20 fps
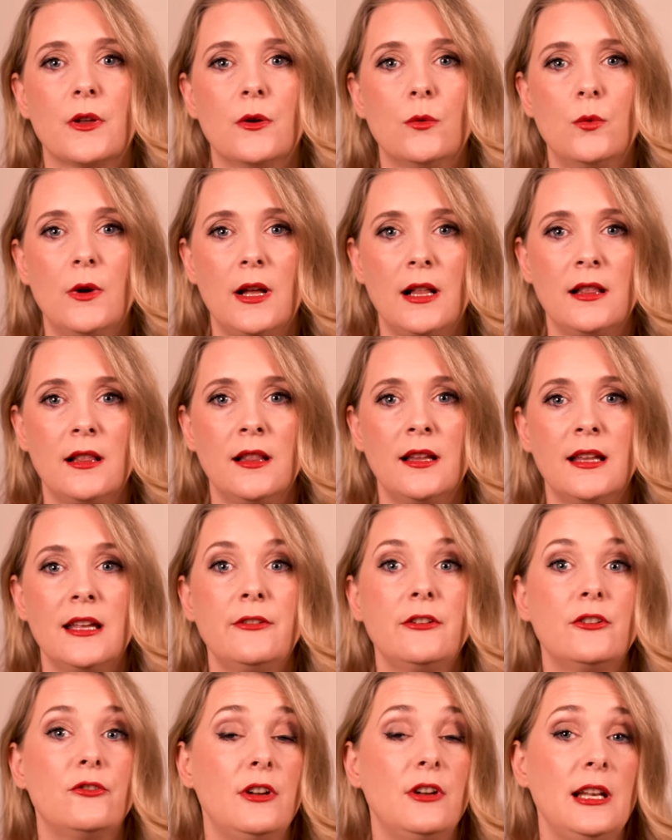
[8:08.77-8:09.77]
Well, if
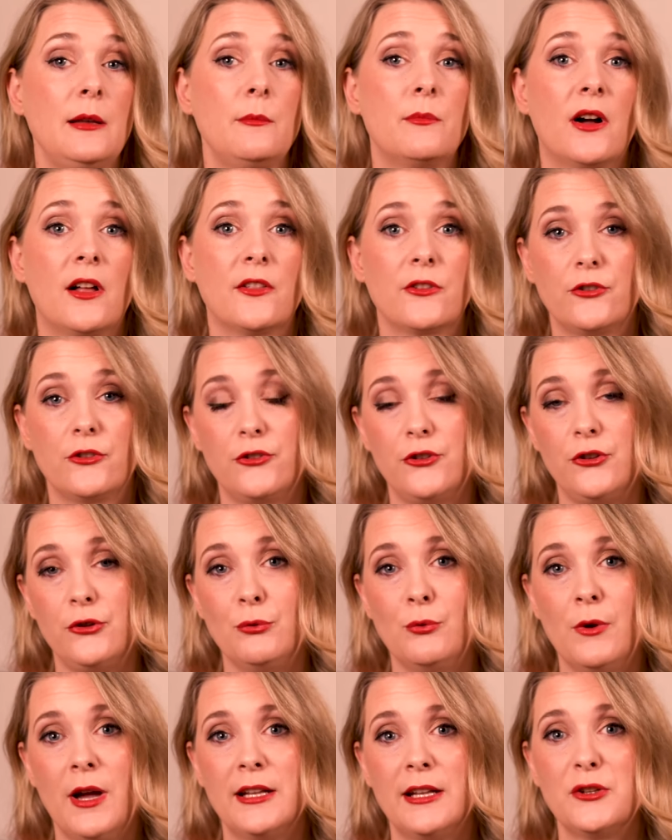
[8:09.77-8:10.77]
it really bothers
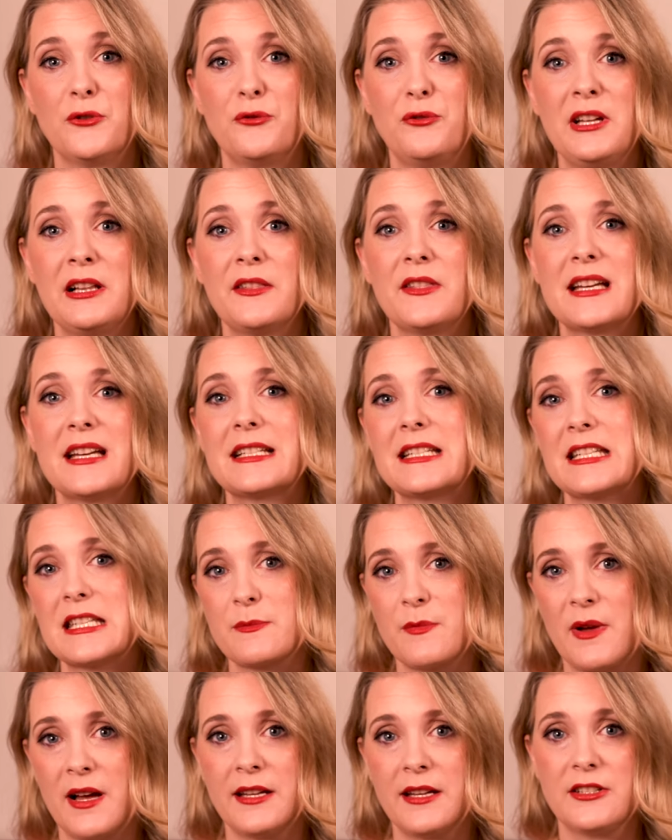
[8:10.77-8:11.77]
you and you feel that
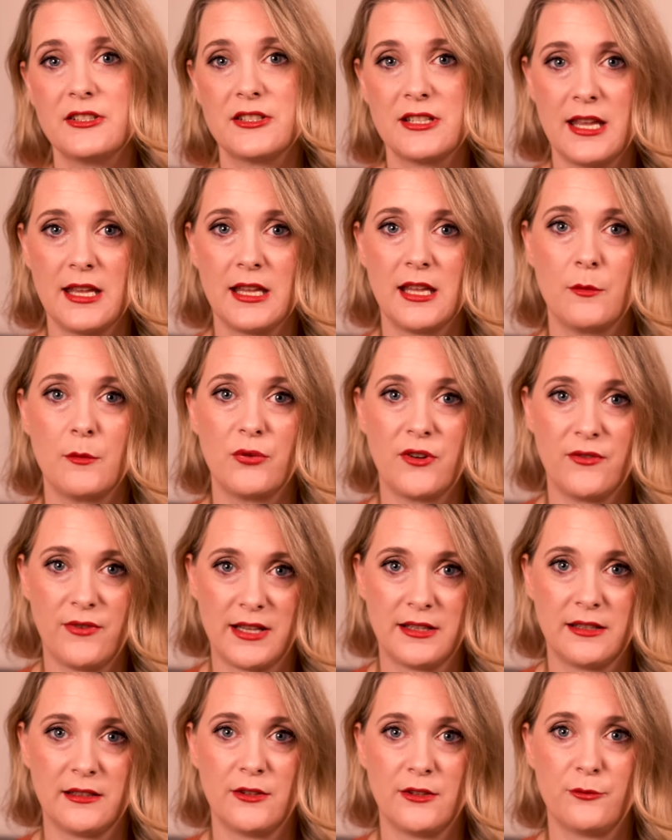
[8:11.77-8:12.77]
despite taking
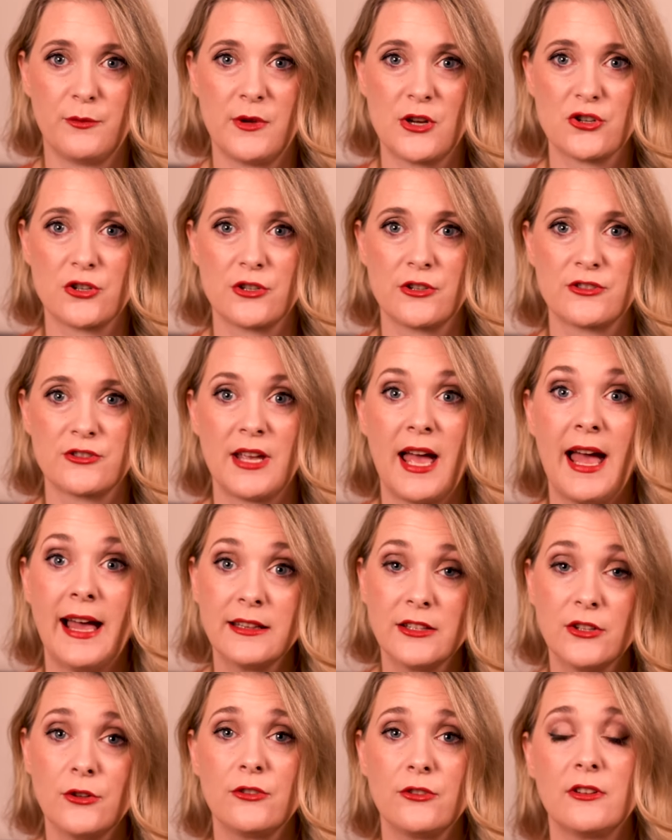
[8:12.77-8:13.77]
preventative measures
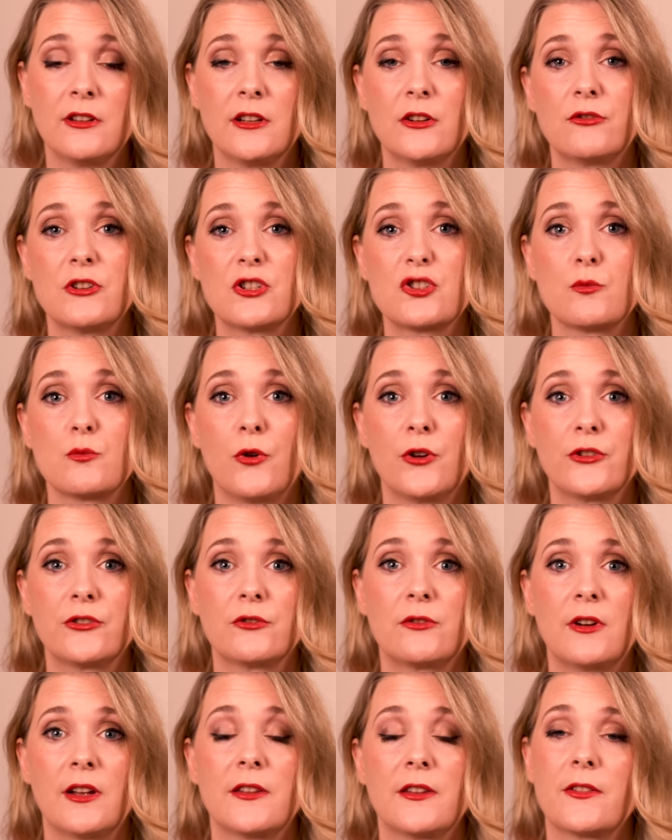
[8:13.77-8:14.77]
and using a rich
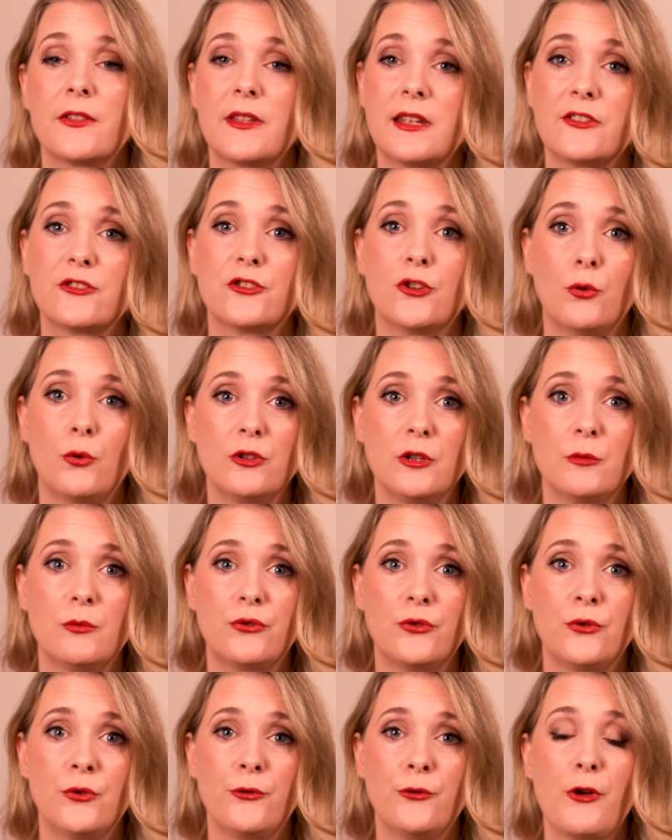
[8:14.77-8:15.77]
moisturizer, things don't
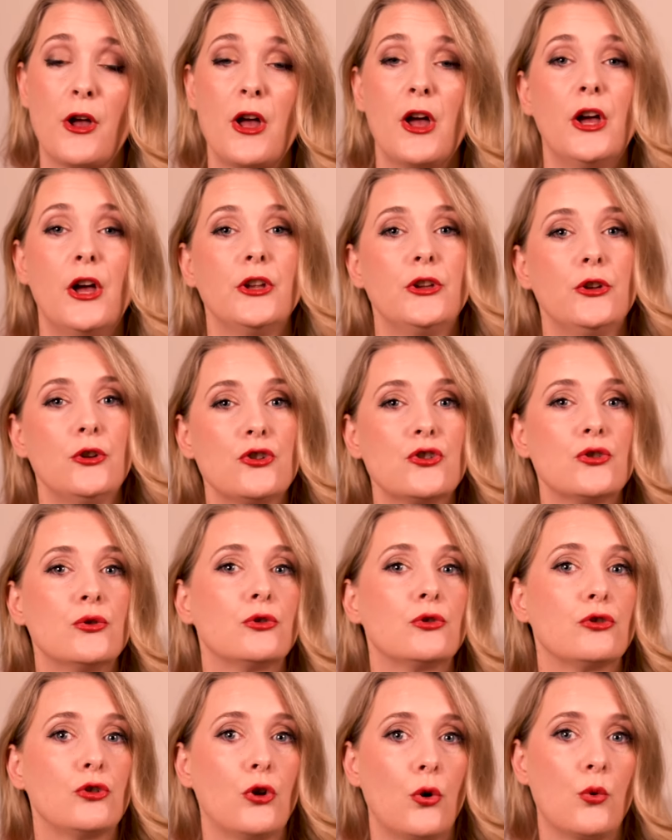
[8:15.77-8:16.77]
improve, you
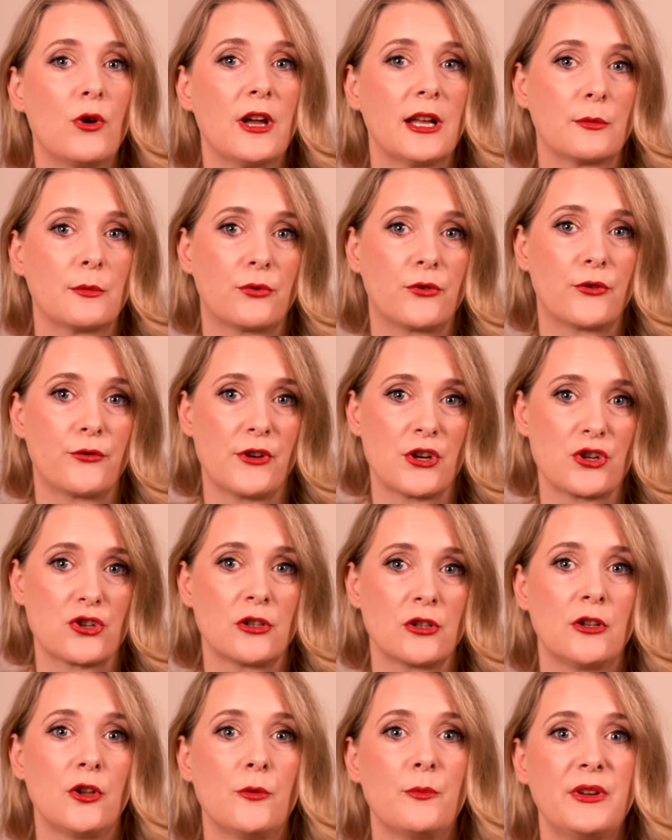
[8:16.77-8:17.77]
should go get
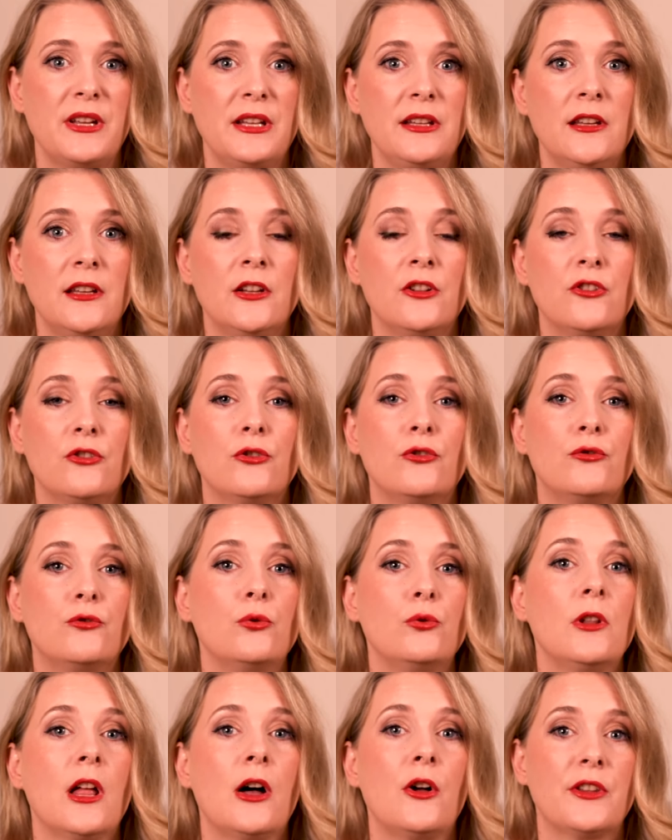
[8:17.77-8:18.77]
professional opinion to
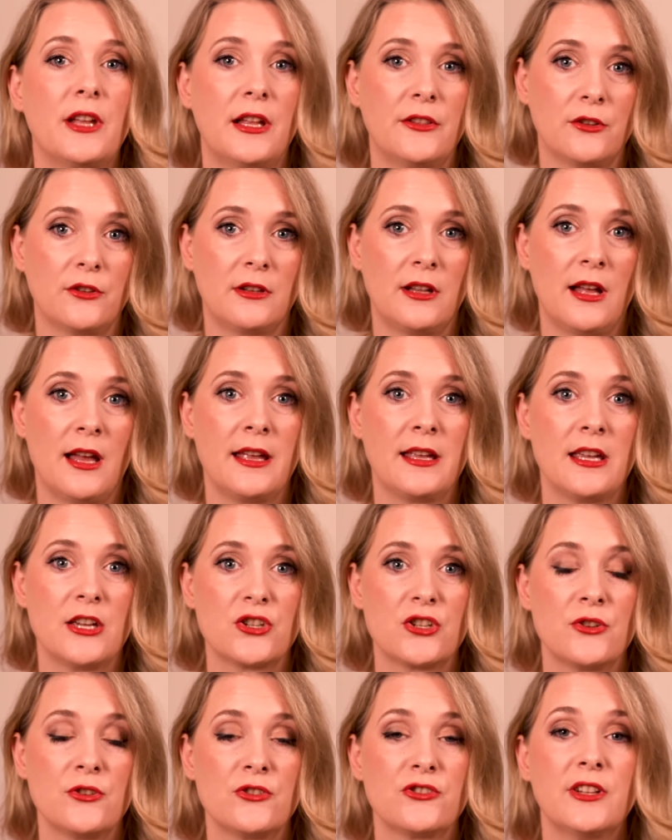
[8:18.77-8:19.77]
rule out underlying
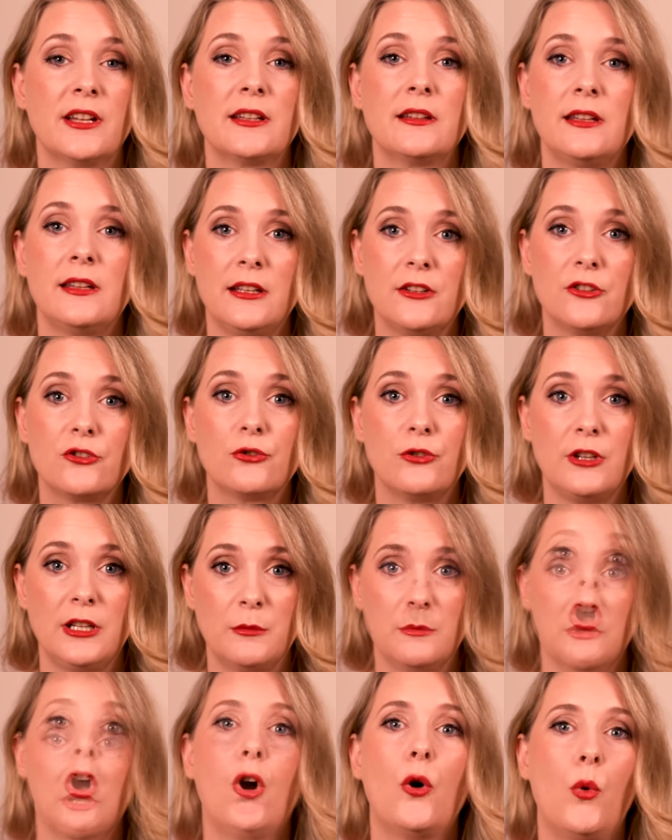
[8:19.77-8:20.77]
issues that need
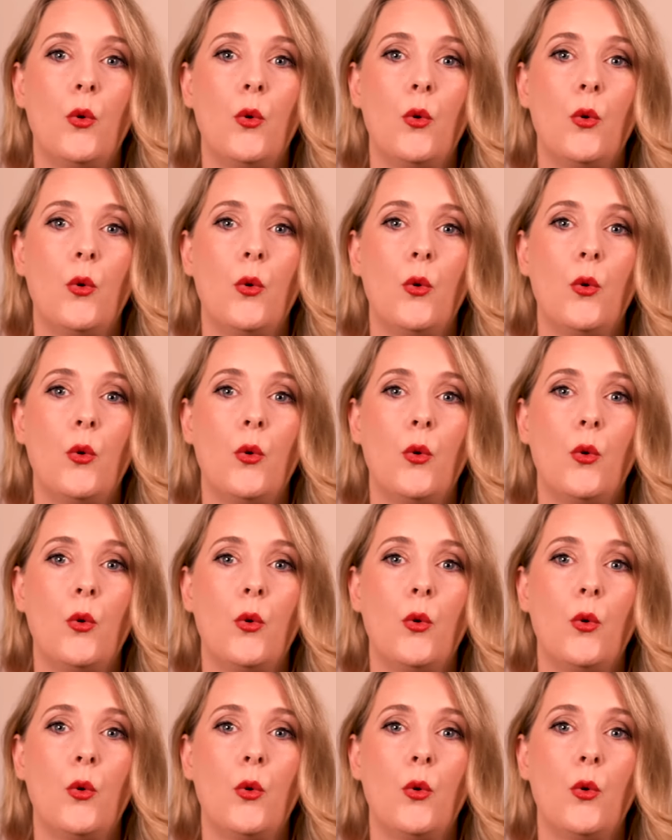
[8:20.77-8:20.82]
treatment.